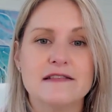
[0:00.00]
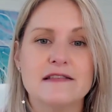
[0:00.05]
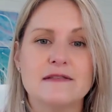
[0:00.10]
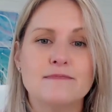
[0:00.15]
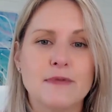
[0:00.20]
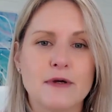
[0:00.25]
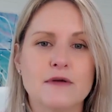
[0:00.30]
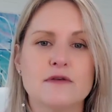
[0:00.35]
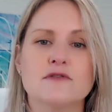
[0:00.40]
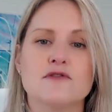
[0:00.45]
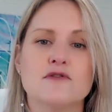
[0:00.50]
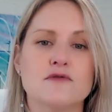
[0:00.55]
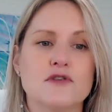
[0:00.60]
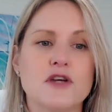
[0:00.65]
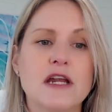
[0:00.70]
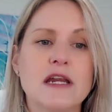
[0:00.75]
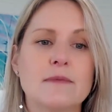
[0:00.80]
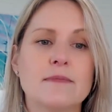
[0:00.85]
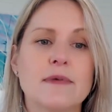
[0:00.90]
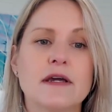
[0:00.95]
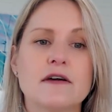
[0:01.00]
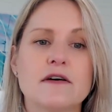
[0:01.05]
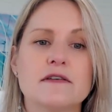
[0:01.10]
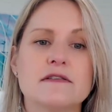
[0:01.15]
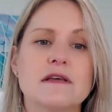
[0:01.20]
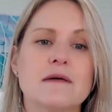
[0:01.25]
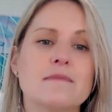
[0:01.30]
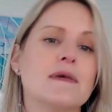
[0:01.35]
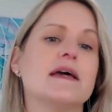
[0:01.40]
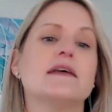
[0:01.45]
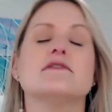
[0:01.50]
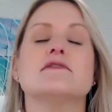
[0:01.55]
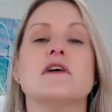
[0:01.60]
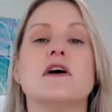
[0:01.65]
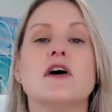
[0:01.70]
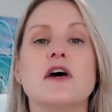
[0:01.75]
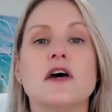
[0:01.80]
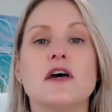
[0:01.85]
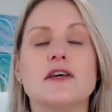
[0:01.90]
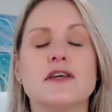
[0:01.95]
spiritual journey because it means
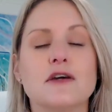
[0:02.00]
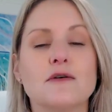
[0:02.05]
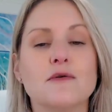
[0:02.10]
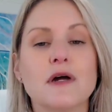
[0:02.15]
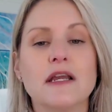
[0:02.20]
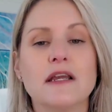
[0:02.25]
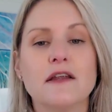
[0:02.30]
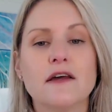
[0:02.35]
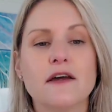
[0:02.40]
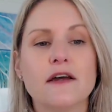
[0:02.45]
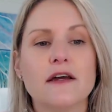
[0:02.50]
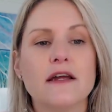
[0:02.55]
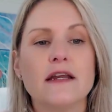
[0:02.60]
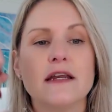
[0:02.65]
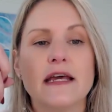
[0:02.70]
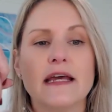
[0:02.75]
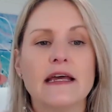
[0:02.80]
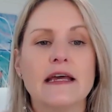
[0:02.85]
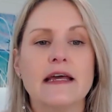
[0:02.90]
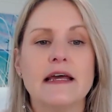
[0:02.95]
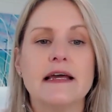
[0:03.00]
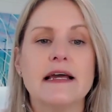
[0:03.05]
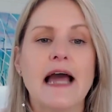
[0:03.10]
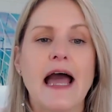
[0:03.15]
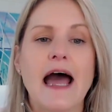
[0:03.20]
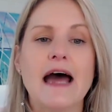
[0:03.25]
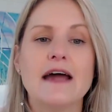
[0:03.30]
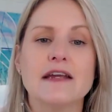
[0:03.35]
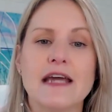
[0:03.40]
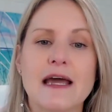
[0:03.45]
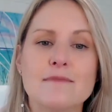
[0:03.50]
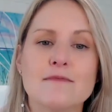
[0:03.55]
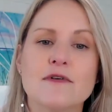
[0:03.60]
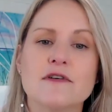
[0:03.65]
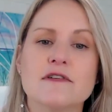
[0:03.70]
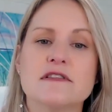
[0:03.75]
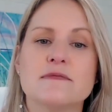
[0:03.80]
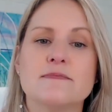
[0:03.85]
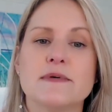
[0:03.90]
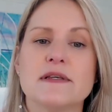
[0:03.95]
you are learning how to get
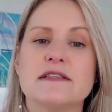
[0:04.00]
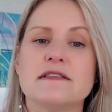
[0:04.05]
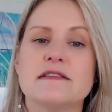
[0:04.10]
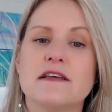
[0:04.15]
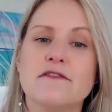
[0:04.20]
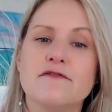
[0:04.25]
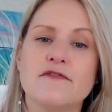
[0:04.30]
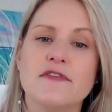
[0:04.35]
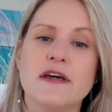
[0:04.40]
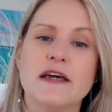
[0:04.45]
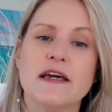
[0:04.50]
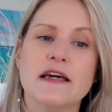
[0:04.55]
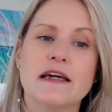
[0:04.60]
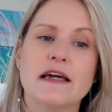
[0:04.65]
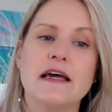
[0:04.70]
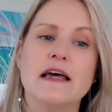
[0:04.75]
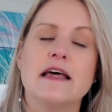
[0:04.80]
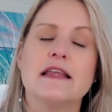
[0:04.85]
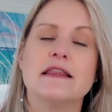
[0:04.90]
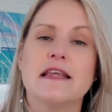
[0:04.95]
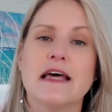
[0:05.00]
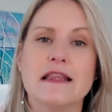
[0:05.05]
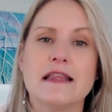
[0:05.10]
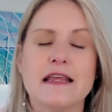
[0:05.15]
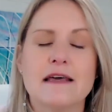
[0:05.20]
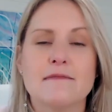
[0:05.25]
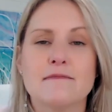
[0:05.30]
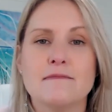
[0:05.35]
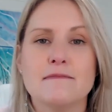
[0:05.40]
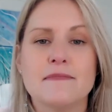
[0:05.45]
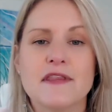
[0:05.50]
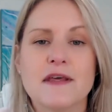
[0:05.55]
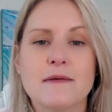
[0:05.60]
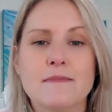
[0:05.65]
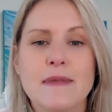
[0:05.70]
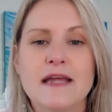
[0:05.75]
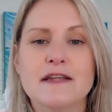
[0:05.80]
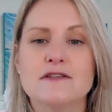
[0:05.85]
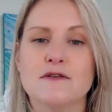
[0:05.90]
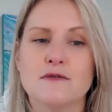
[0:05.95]
more specific than the, the
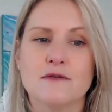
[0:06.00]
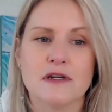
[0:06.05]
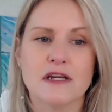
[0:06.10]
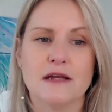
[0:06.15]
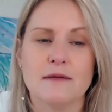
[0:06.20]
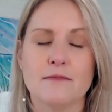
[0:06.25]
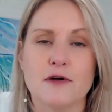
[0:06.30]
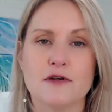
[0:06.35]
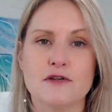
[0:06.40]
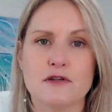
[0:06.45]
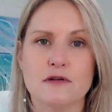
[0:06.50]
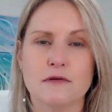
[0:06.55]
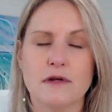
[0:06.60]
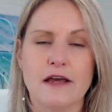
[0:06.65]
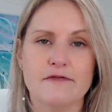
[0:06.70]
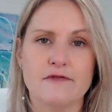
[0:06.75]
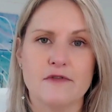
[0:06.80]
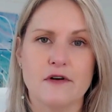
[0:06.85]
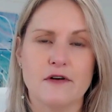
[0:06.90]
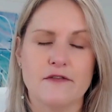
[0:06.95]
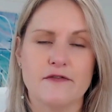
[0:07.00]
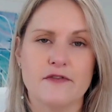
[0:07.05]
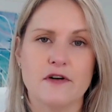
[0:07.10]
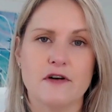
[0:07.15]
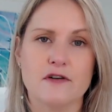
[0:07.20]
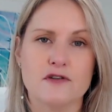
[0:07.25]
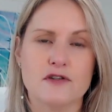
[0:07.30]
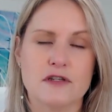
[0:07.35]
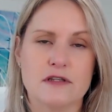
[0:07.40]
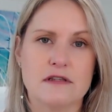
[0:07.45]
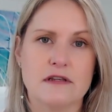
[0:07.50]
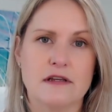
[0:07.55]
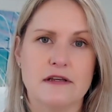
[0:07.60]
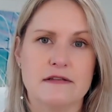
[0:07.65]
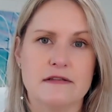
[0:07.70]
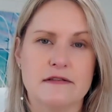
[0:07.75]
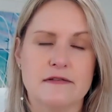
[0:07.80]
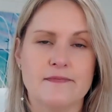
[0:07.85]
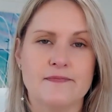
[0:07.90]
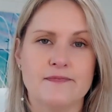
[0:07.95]
mental and emotional level of
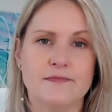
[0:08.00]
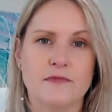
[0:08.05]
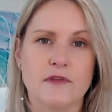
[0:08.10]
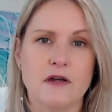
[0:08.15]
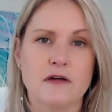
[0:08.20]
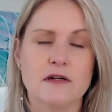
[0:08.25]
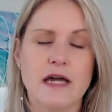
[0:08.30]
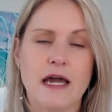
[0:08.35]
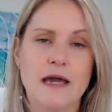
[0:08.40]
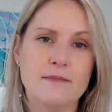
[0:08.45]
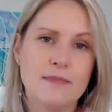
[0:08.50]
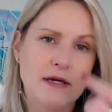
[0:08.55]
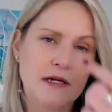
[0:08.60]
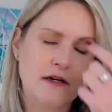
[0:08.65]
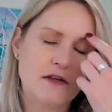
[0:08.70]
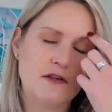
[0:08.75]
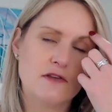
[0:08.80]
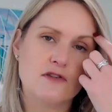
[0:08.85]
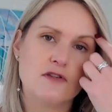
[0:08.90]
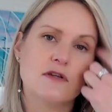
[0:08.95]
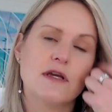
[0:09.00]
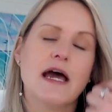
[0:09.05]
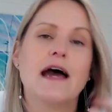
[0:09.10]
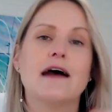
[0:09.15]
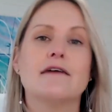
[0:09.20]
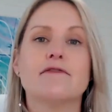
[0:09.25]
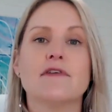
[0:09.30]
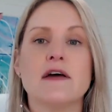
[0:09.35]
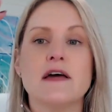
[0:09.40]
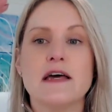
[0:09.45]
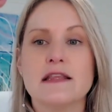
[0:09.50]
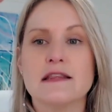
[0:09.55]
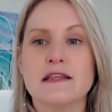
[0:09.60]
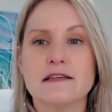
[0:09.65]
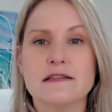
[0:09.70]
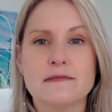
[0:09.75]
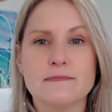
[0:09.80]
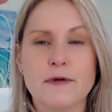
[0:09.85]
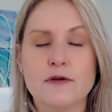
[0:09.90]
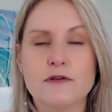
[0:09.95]
consciousness. Okay, because you have the
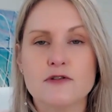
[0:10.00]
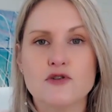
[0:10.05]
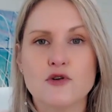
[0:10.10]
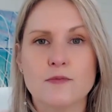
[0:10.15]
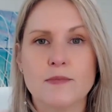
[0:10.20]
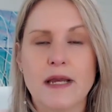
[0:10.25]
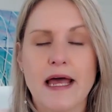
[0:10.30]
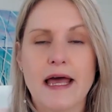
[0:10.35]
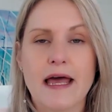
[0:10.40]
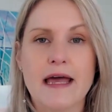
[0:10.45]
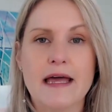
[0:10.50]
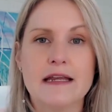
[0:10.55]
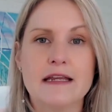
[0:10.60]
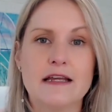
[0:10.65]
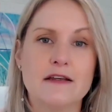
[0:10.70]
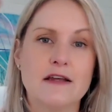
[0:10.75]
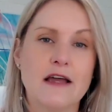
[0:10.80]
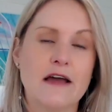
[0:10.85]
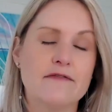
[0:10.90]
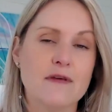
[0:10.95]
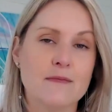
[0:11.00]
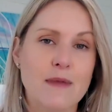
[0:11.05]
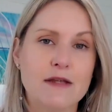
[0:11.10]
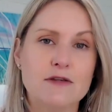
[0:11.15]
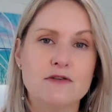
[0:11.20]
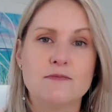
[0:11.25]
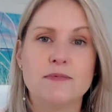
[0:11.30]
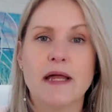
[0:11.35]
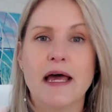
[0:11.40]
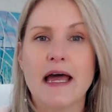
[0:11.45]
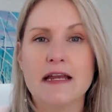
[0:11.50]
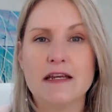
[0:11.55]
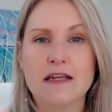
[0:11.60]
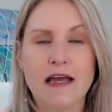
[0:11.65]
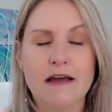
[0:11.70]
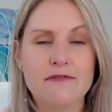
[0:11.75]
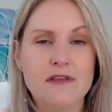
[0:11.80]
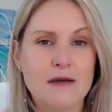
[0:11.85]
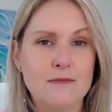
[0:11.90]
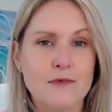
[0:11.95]
spiritual plane and you have the mental plane, you
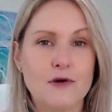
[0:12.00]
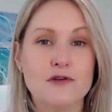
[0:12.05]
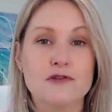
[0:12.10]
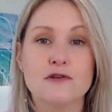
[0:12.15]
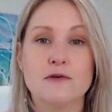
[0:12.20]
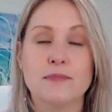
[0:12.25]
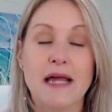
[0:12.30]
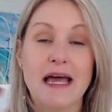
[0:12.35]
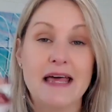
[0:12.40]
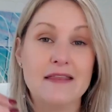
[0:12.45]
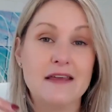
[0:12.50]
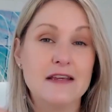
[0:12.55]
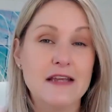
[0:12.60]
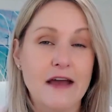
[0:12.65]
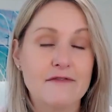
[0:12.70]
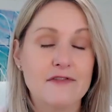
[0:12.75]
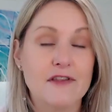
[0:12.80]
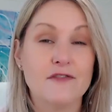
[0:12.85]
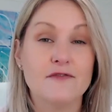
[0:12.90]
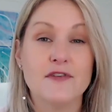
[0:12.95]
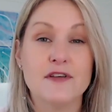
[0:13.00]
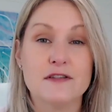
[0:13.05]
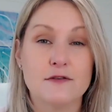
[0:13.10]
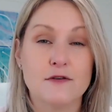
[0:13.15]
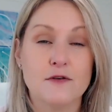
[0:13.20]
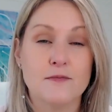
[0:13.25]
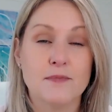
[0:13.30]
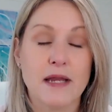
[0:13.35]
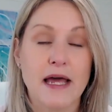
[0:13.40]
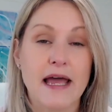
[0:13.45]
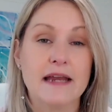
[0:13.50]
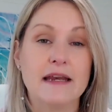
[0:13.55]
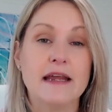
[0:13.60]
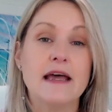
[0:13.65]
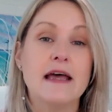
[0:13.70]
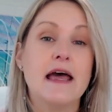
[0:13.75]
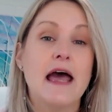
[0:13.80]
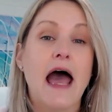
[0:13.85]
have the emotional plane, and you have the physical plane.